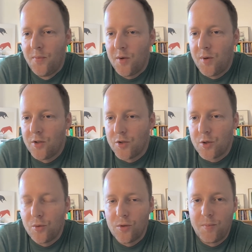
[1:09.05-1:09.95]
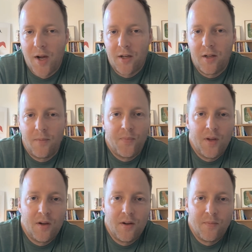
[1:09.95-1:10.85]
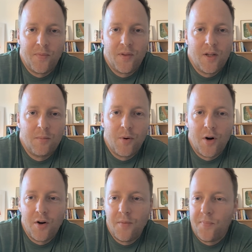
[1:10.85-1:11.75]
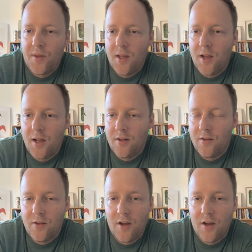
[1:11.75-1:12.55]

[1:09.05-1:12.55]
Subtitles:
Went to school back in Bern and